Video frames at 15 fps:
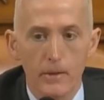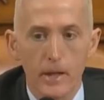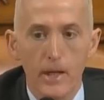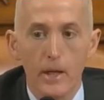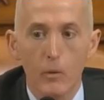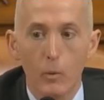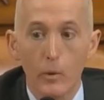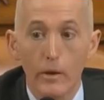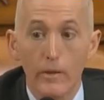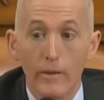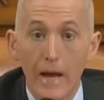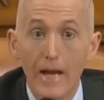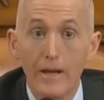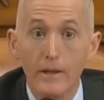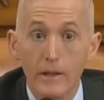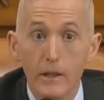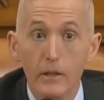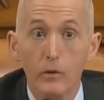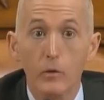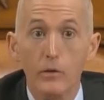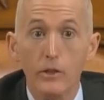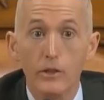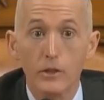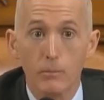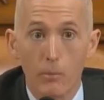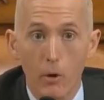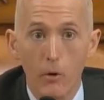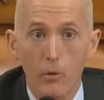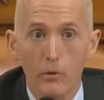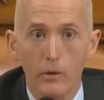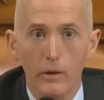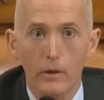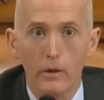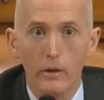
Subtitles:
And when that deal is broken,